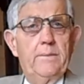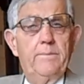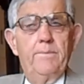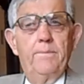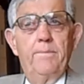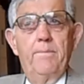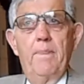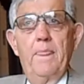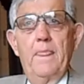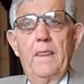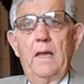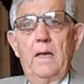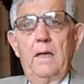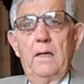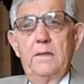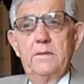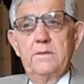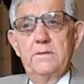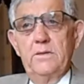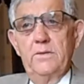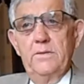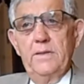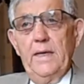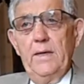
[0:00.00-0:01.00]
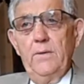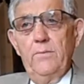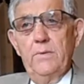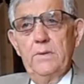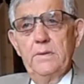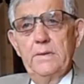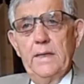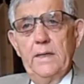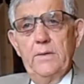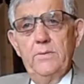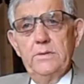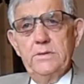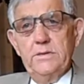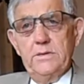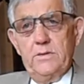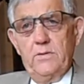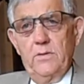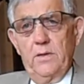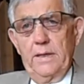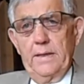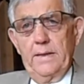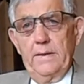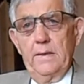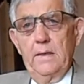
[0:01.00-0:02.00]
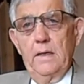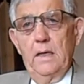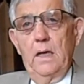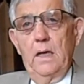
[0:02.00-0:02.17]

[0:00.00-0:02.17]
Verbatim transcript: them. So that, that was great.